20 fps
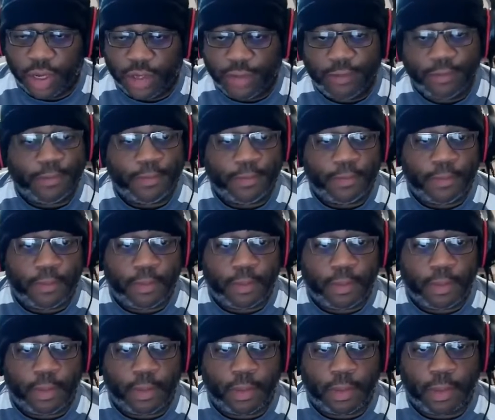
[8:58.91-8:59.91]
I'm sorry, real quick.
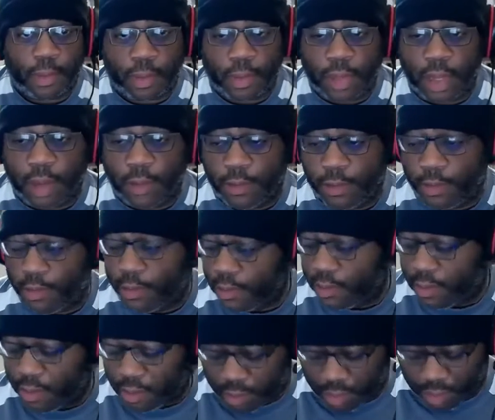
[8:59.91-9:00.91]
I was
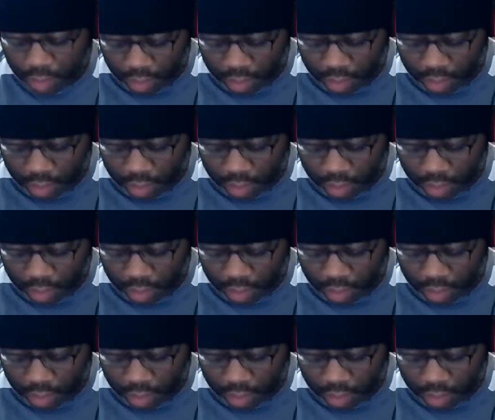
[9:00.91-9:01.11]
saying in that